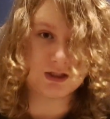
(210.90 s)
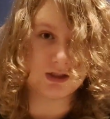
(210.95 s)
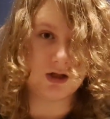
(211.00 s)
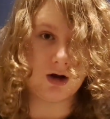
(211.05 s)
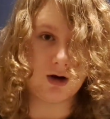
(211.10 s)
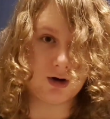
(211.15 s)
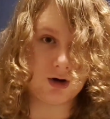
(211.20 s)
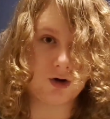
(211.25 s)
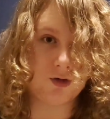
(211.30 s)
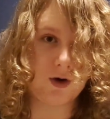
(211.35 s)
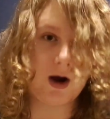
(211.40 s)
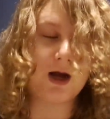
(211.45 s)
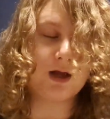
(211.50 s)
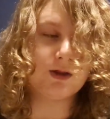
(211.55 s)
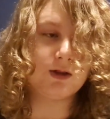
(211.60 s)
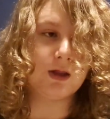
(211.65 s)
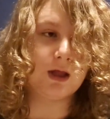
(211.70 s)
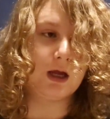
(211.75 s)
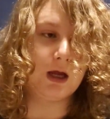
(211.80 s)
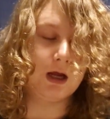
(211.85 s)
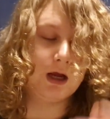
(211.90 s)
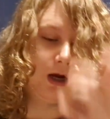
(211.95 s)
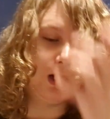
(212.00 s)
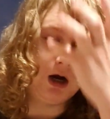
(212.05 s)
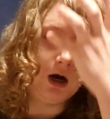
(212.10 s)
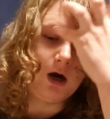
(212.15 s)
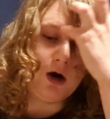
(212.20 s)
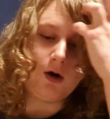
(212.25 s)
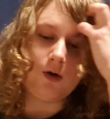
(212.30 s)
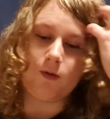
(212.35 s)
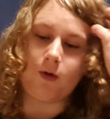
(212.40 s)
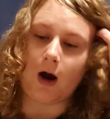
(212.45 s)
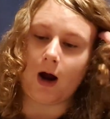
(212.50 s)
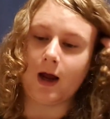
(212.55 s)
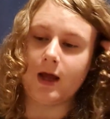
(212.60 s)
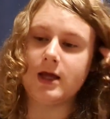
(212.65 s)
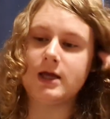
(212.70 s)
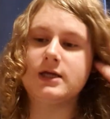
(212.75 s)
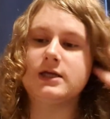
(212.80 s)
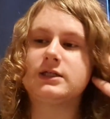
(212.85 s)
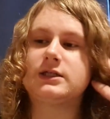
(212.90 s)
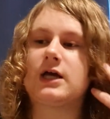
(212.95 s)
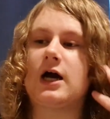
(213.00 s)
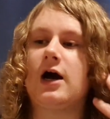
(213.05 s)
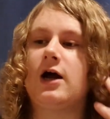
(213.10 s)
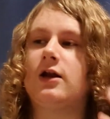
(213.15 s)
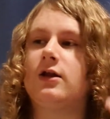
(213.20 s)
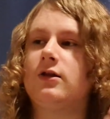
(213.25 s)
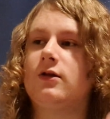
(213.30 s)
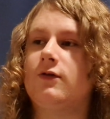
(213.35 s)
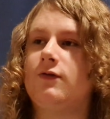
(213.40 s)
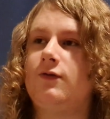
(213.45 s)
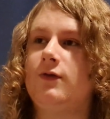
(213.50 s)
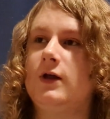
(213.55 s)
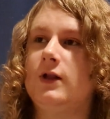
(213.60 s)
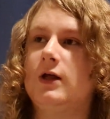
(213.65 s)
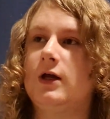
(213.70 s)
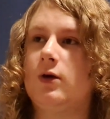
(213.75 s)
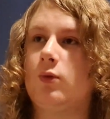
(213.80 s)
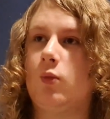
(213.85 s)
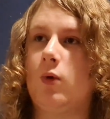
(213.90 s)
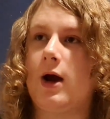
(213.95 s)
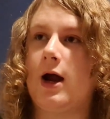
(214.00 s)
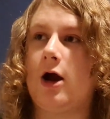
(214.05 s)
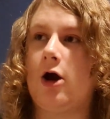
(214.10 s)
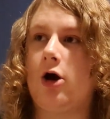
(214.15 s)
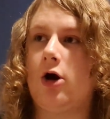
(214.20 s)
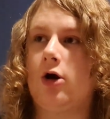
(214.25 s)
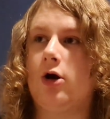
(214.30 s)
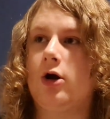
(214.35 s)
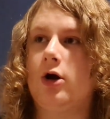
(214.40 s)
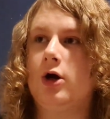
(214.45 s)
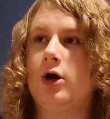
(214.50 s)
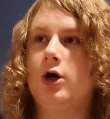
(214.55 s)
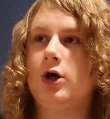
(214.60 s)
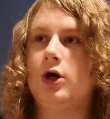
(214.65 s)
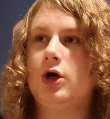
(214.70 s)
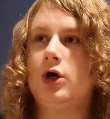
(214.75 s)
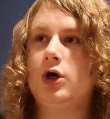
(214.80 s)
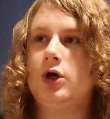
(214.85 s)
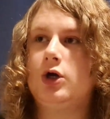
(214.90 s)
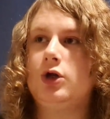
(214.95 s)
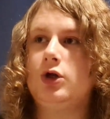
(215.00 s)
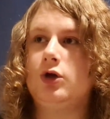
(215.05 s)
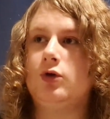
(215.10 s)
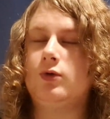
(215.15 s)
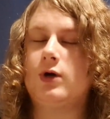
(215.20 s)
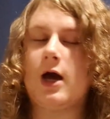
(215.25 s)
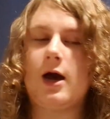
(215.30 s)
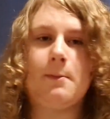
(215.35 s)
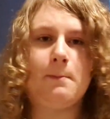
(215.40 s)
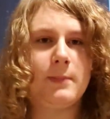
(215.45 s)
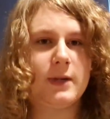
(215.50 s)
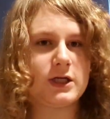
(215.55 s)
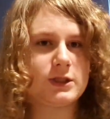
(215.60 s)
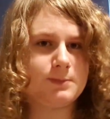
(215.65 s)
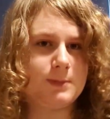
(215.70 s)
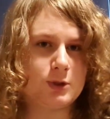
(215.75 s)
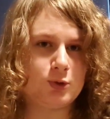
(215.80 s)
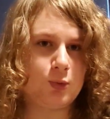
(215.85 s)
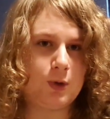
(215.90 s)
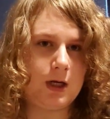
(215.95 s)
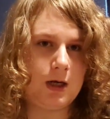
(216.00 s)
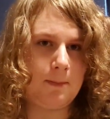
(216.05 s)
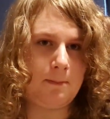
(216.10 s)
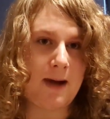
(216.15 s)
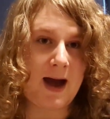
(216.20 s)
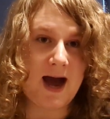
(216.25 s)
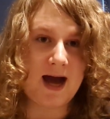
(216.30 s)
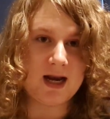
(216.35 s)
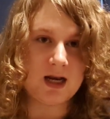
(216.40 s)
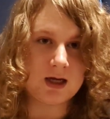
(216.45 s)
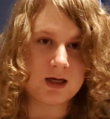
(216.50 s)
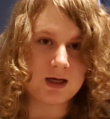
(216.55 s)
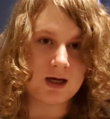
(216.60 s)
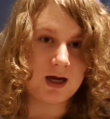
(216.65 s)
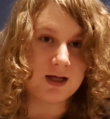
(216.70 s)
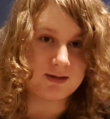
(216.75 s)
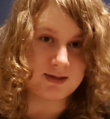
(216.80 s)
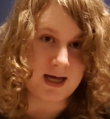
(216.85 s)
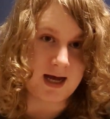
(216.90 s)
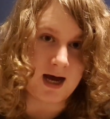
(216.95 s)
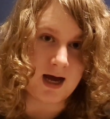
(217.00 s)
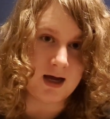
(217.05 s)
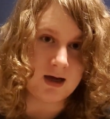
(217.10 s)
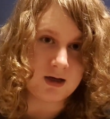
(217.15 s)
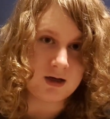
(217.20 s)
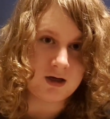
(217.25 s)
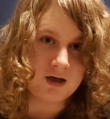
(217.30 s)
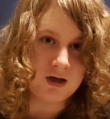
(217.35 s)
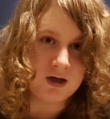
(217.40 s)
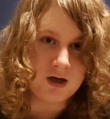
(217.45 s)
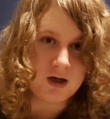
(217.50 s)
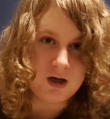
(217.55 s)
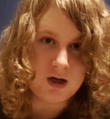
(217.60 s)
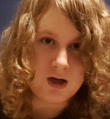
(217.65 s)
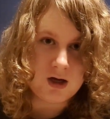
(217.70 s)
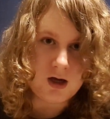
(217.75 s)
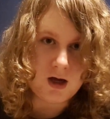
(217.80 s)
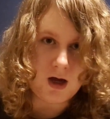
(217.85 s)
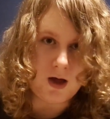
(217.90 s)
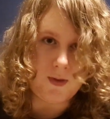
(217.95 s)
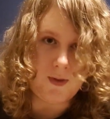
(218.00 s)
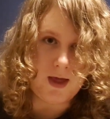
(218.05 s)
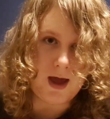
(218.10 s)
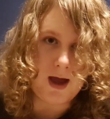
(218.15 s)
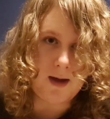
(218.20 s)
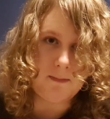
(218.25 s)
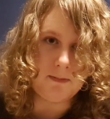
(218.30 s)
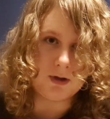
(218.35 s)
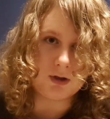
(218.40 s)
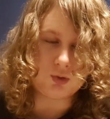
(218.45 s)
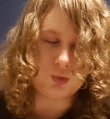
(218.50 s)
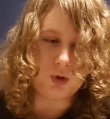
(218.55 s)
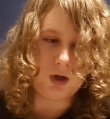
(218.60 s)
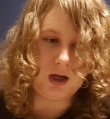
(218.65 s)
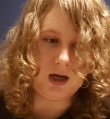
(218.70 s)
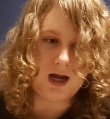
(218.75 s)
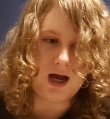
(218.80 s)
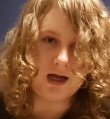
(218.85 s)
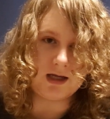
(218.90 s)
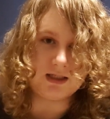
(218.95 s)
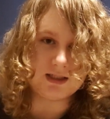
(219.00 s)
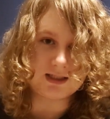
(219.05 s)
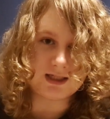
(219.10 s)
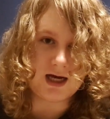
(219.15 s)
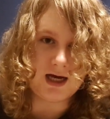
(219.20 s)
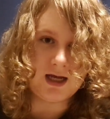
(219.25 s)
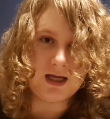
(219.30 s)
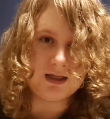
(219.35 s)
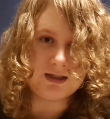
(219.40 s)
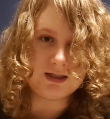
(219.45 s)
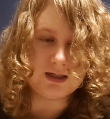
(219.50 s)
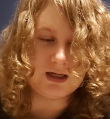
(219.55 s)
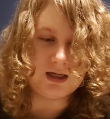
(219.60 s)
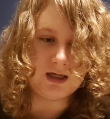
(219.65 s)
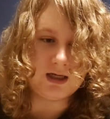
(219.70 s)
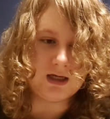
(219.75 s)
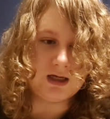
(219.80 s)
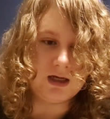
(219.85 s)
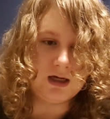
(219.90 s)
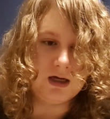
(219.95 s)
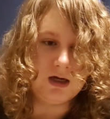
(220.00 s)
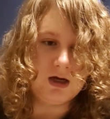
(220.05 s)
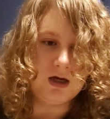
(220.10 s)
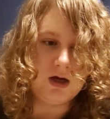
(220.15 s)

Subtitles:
done correctly, right? It's kind of the feeling where you get a mix between a panic attack and then between anxiety.